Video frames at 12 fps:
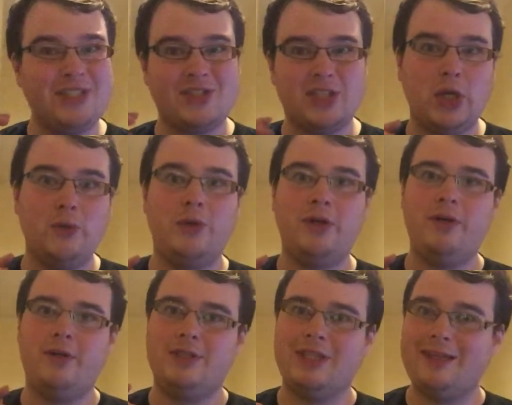is so
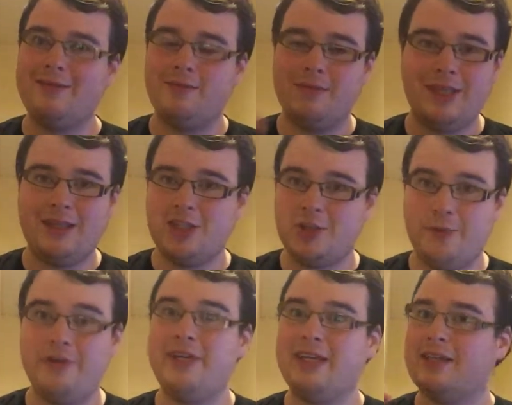good, and the
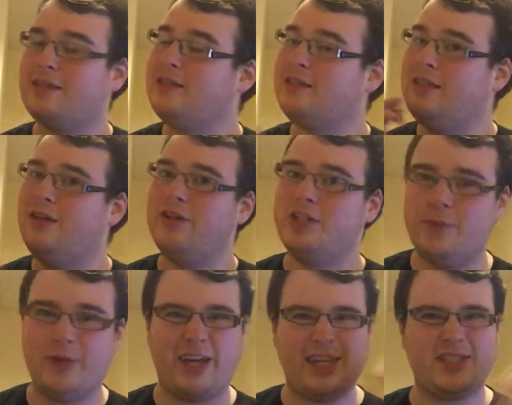supporting characters, the other
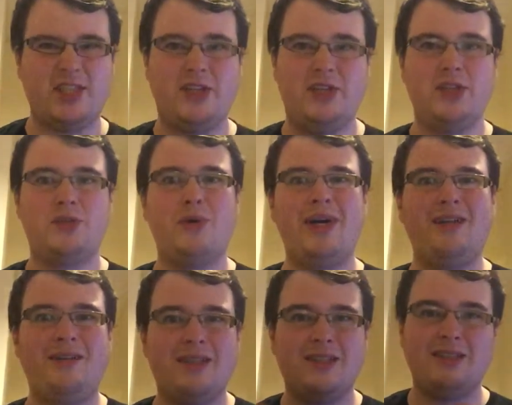supporting cast are good as
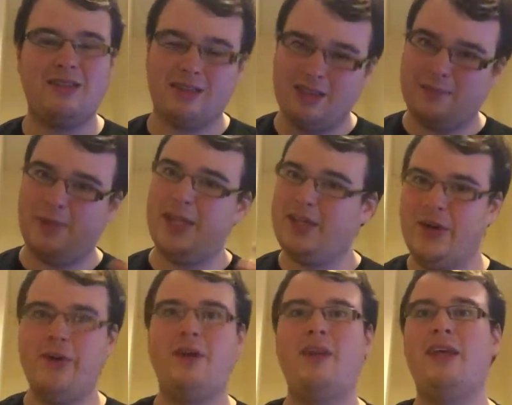well. It's like Billy
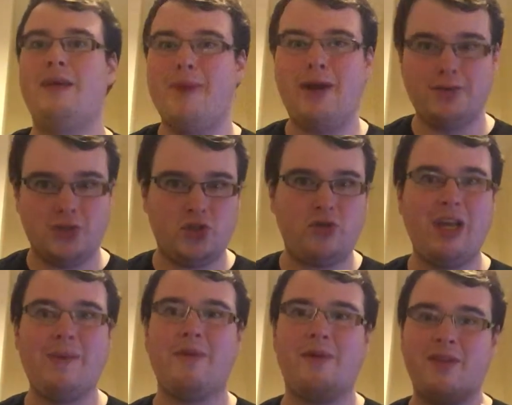Connolly, Meryl
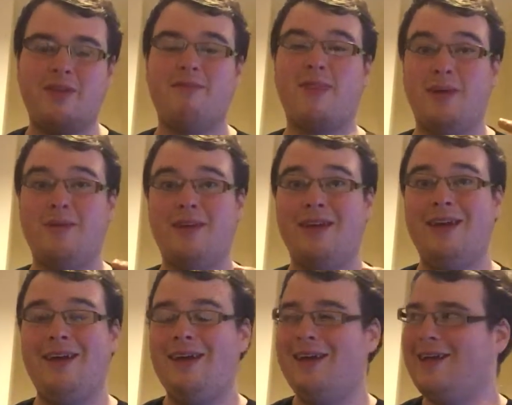Streep,
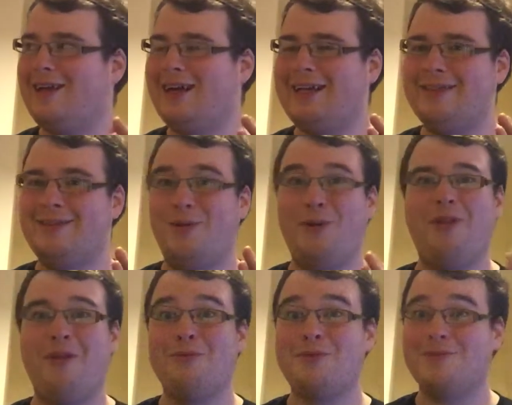and all
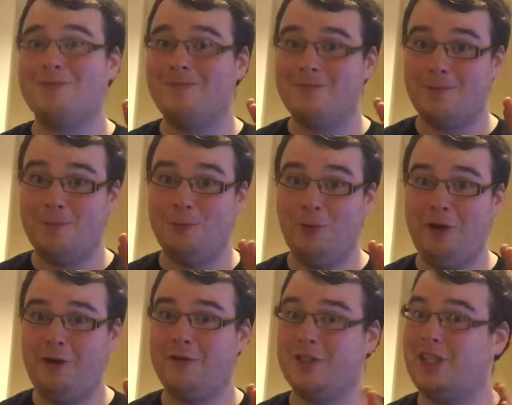those
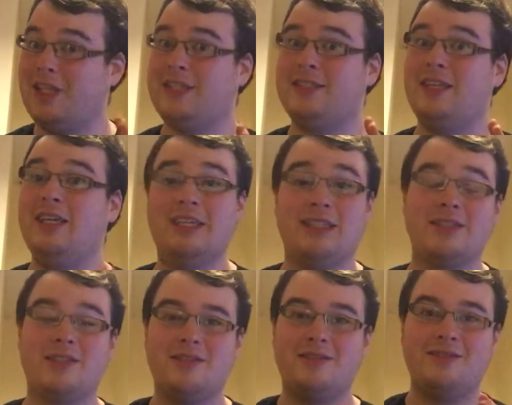wonderful deleted
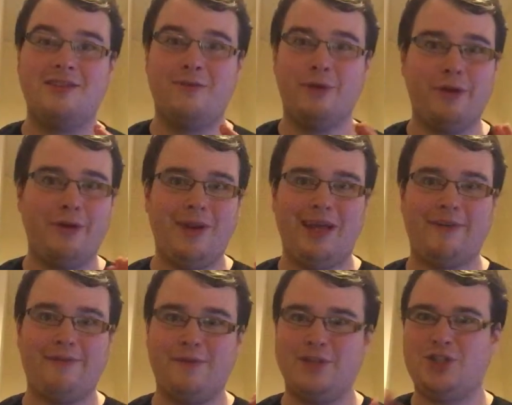scenes with
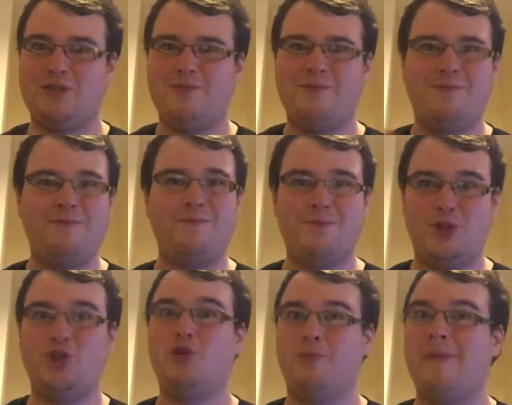Olaf, which
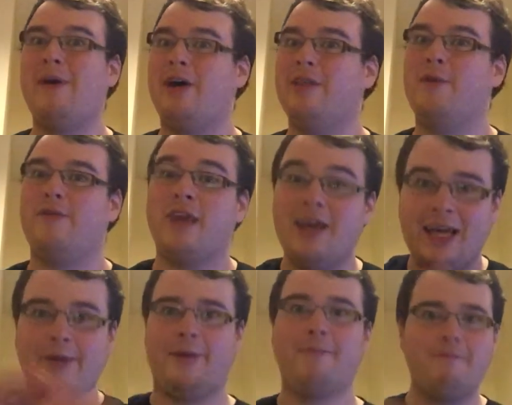should be part of the movie.
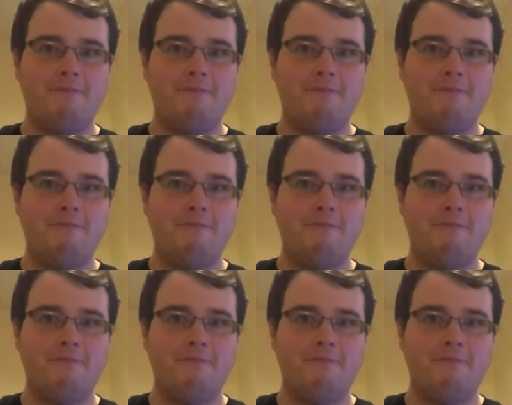Anyway,